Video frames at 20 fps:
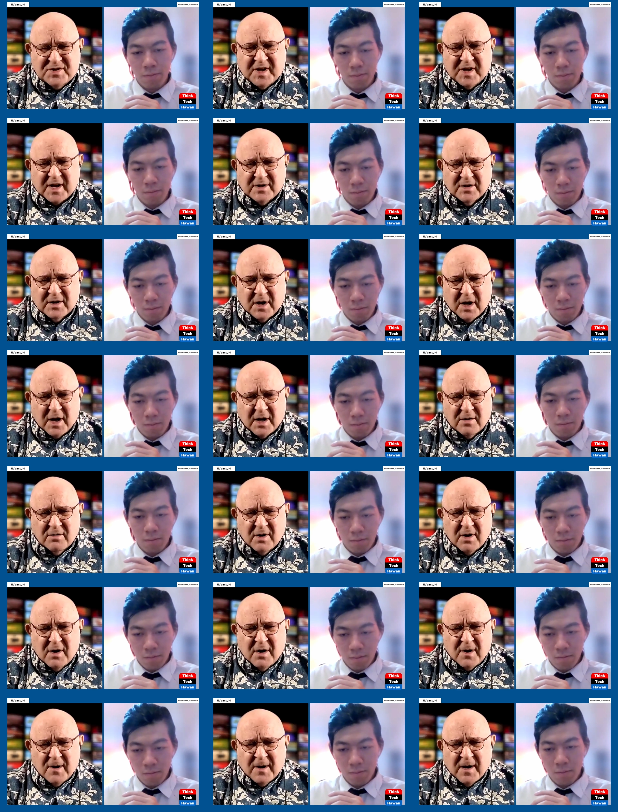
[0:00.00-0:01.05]
Speaker 1: that can
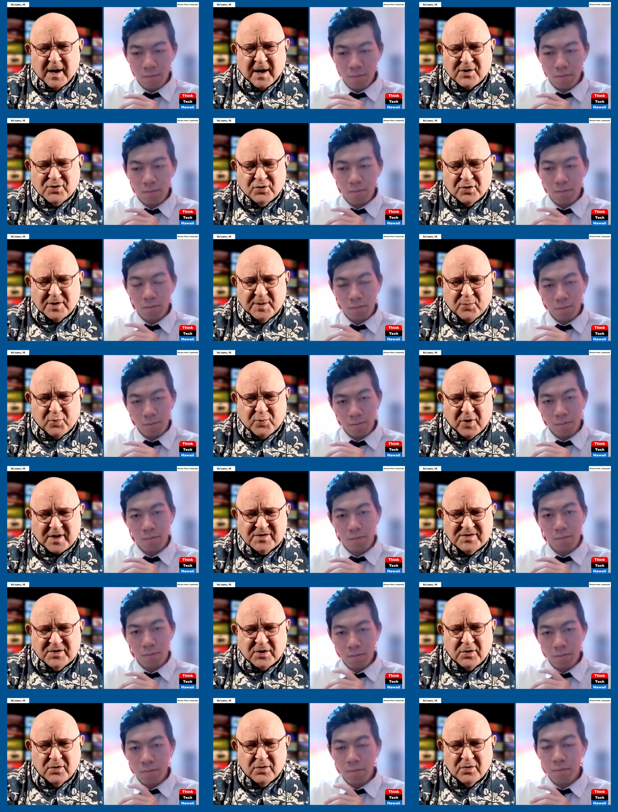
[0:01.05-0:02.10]
actually
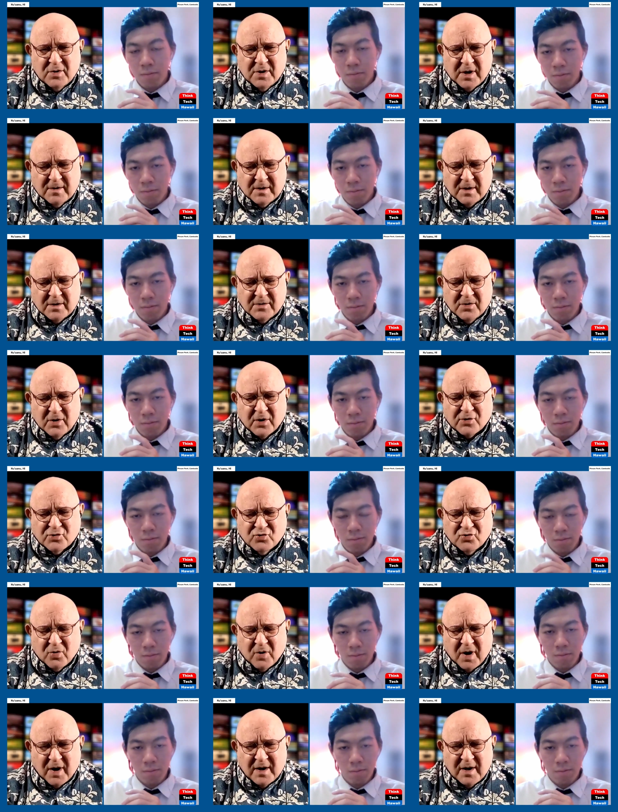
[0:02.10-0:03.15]
prosecute and conduct
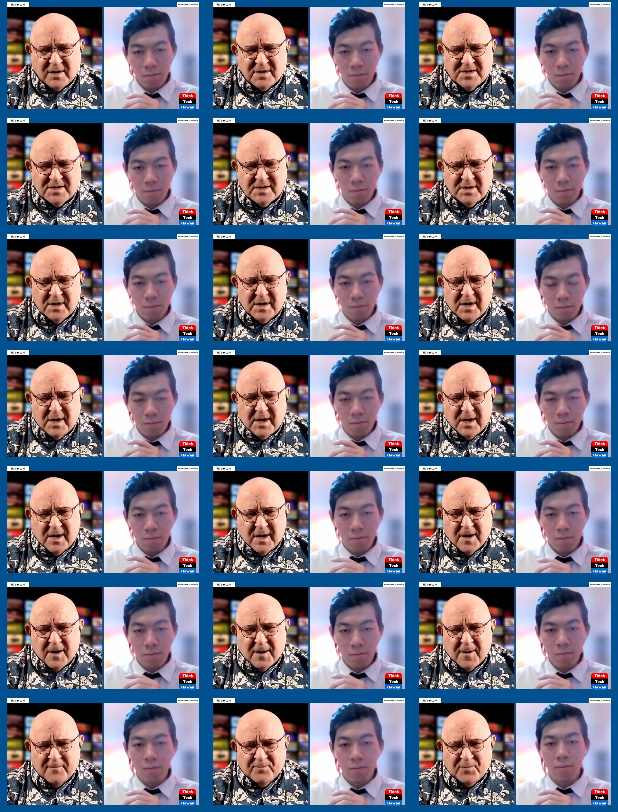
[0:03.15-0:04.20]
trials.
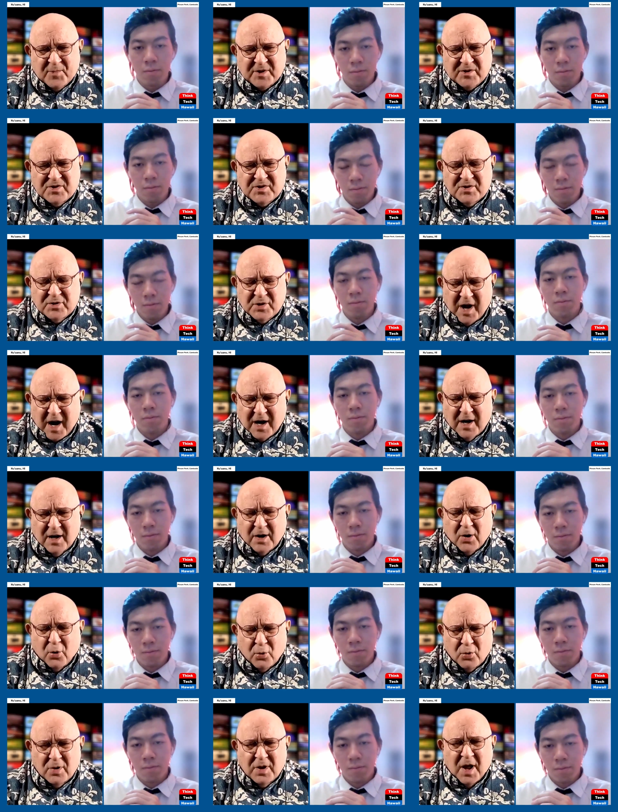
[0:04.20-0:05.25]
Um, mm-hmm. But there's not a
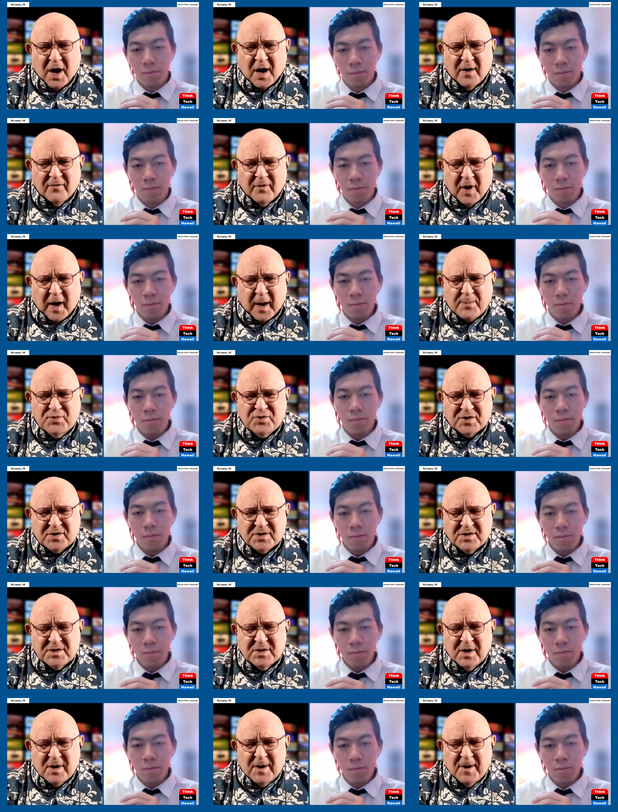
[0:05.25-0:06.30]
whole lot of
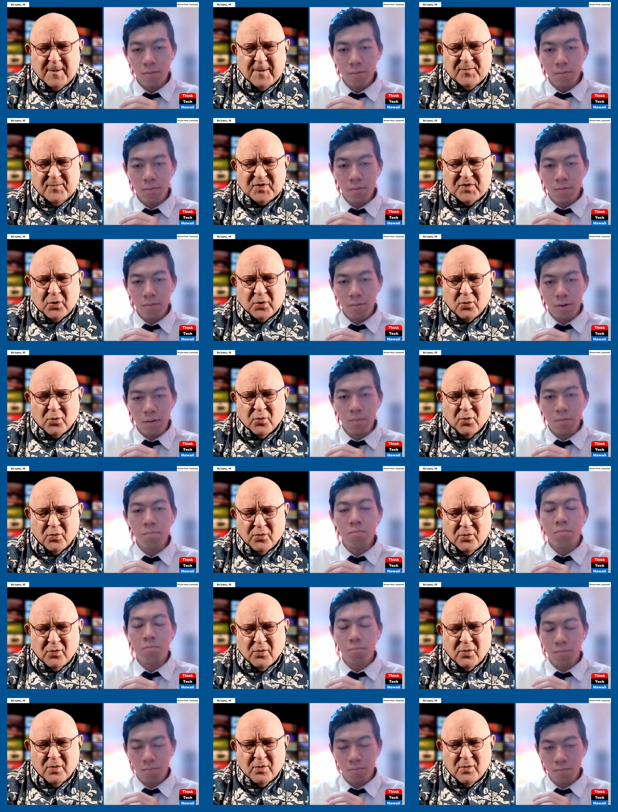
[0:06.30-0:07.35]
options. So
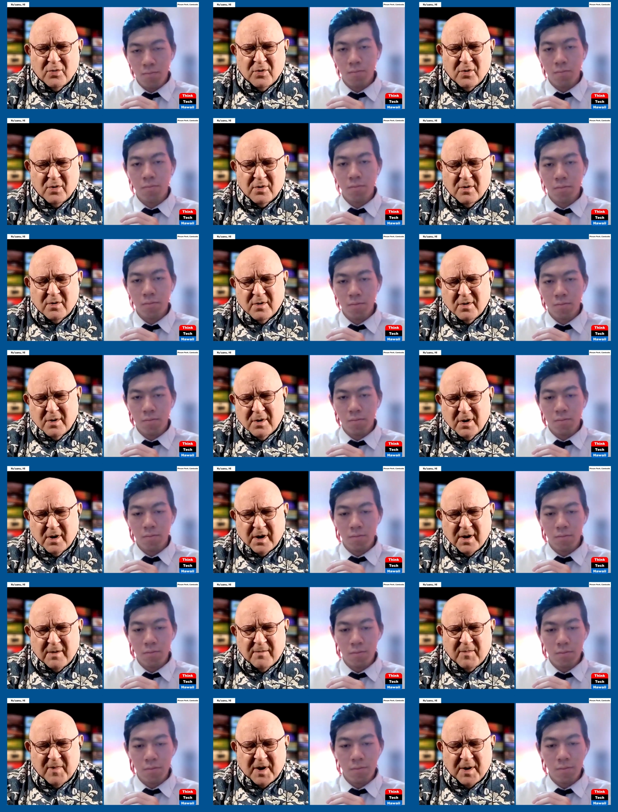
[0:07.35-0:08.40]
uh, uh,
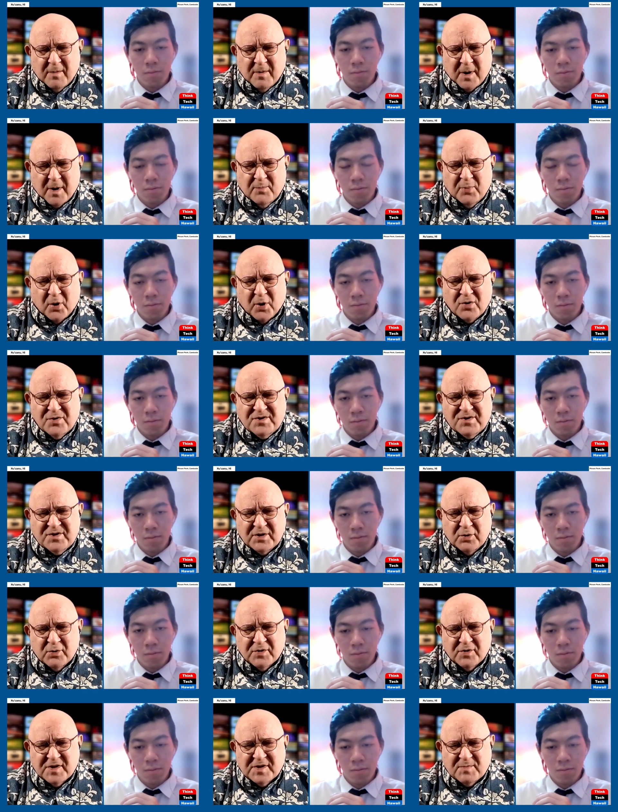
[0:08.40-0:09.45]
I, I, I pose to
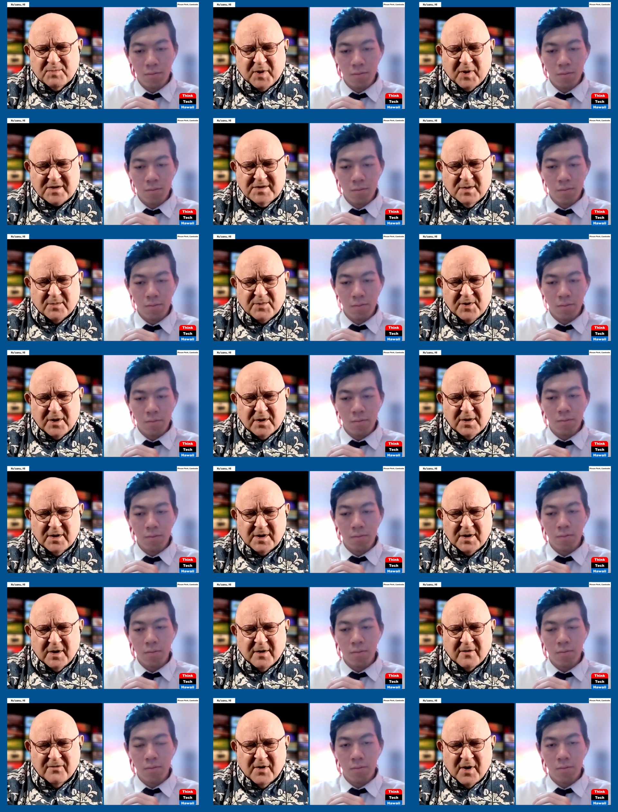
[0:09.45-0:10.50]
you this
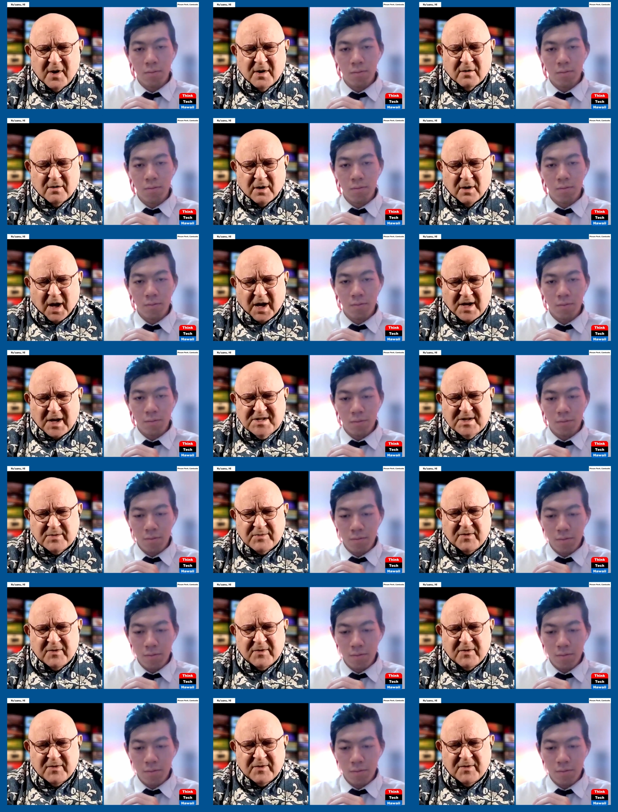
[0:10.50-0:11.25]
possibility of lots of